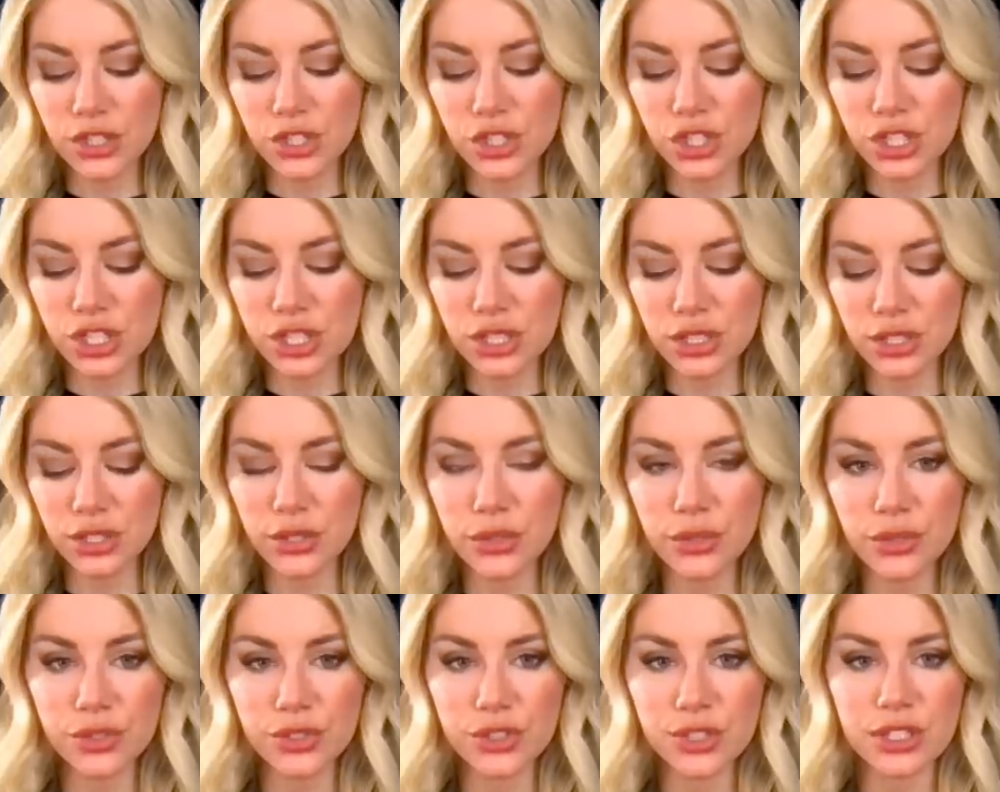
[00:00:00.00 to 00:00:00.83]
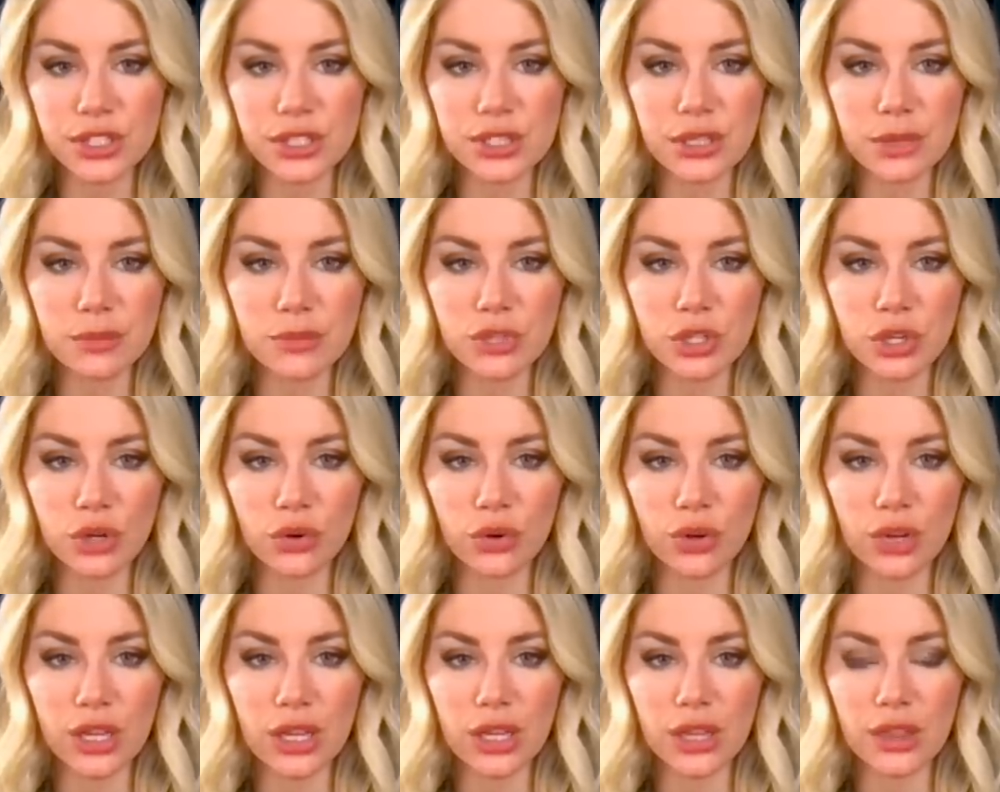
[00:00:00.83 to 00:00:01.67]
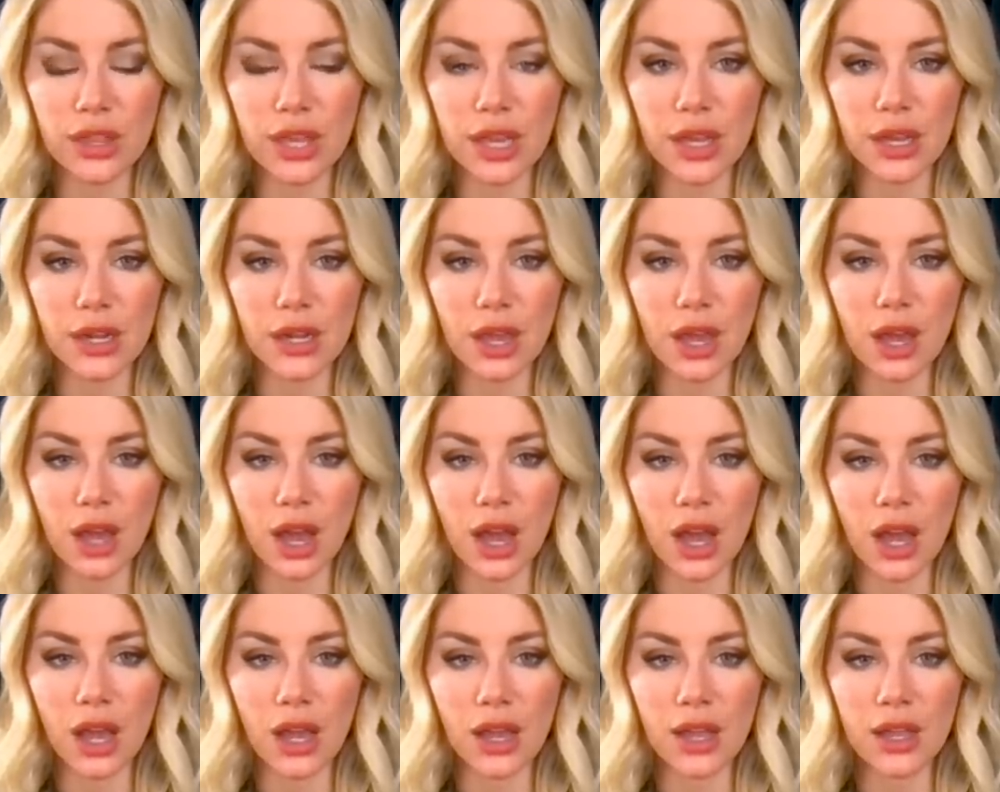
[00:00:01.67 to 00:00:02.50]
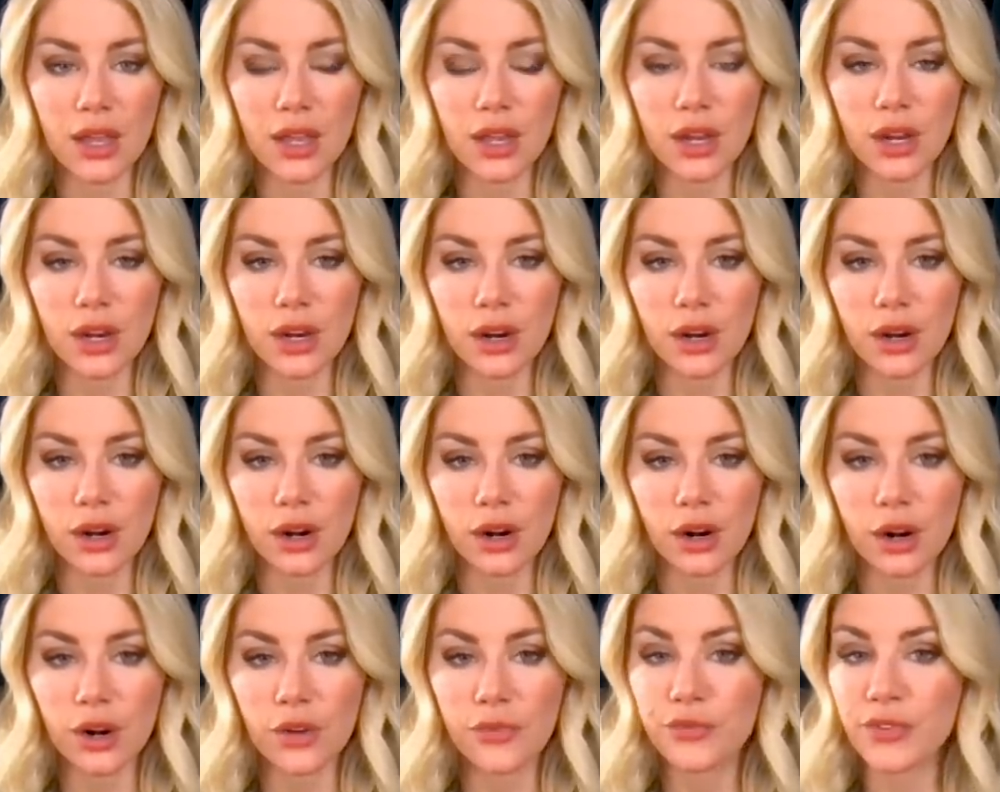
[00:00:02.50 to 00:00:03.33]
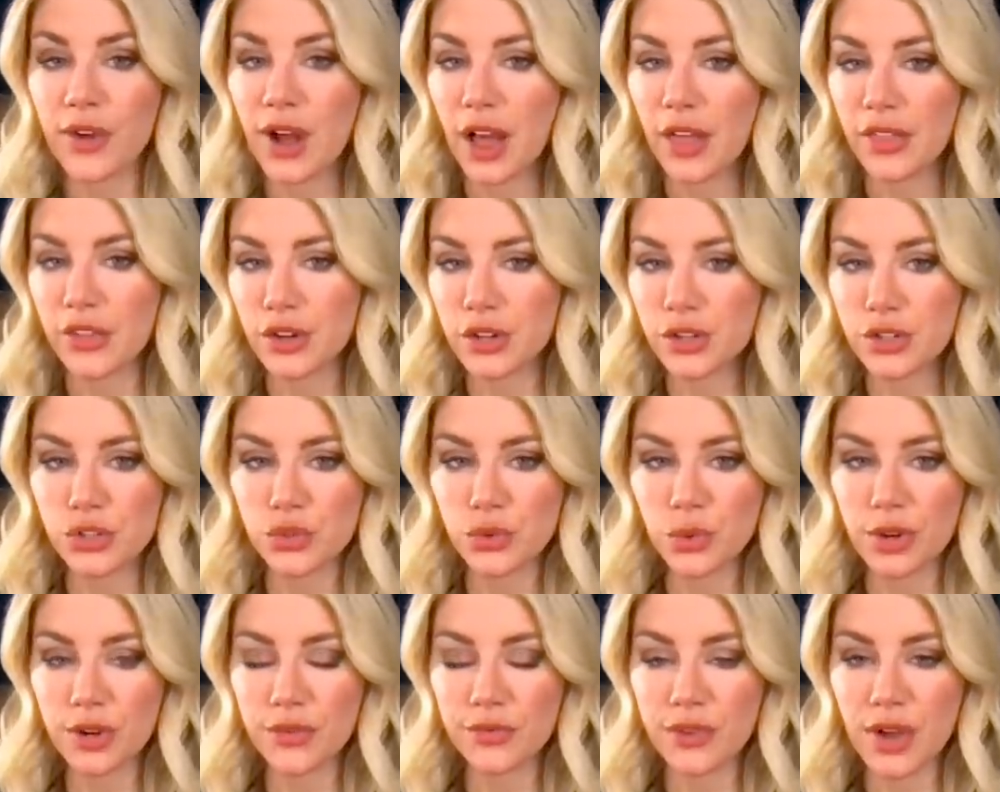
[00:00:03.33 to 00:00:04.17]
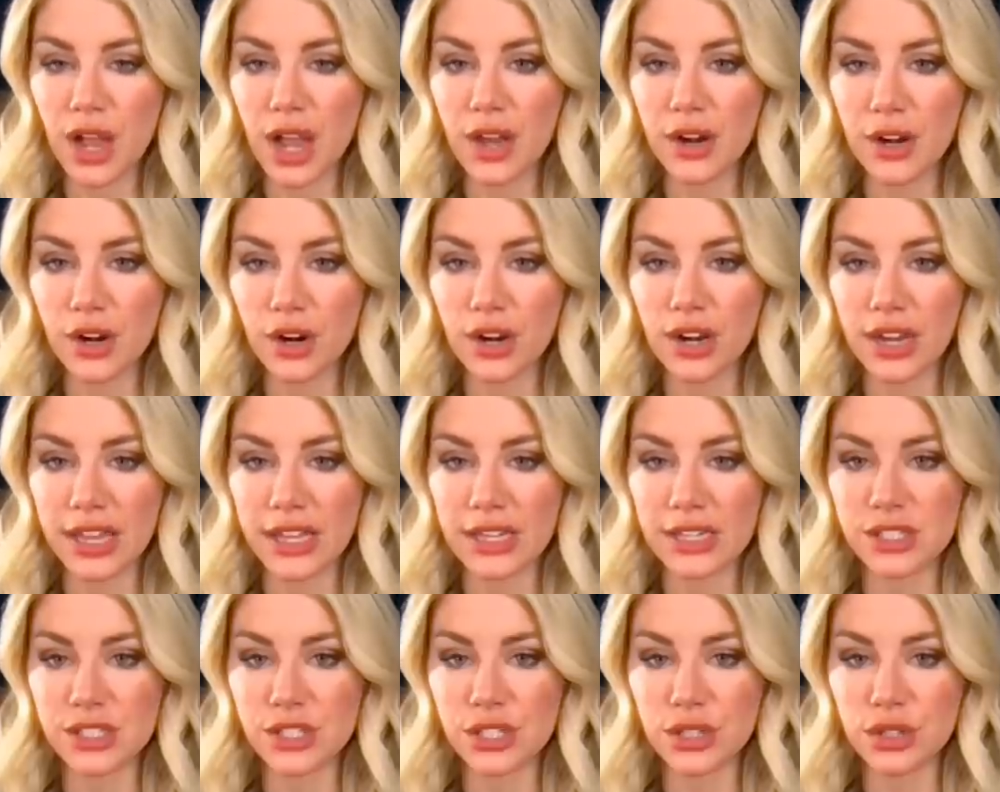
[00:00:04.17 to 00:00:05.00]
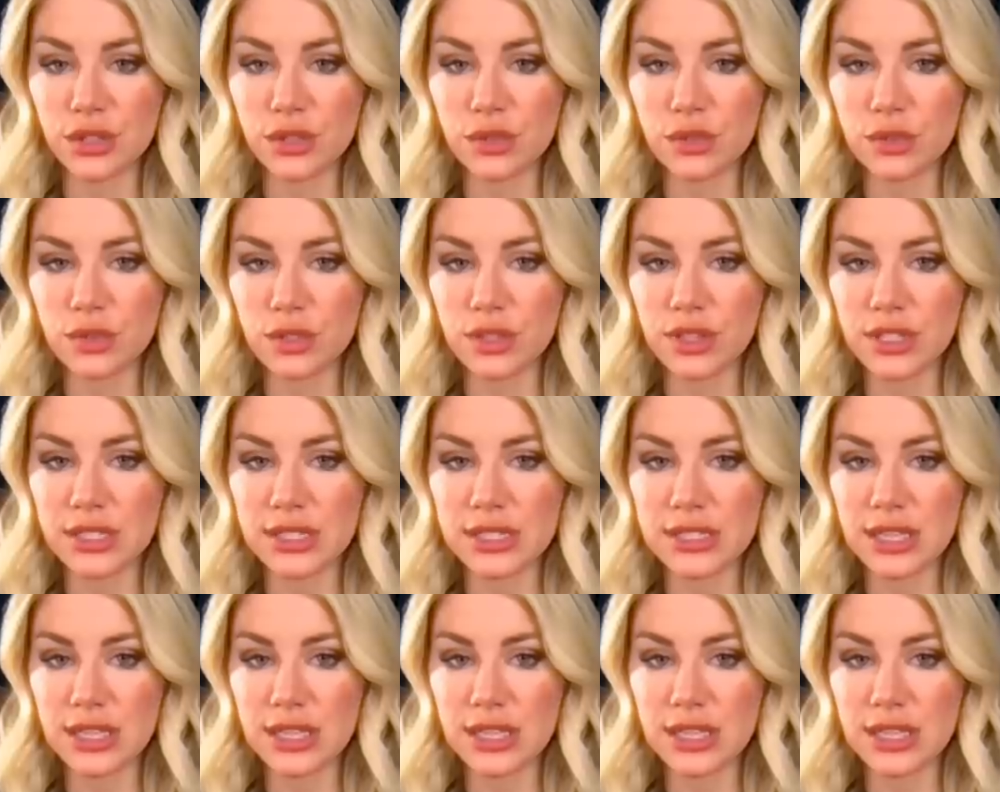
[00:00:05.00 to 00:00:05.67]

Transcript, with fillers: She alludes to some degree that uh, her father sort of got her into this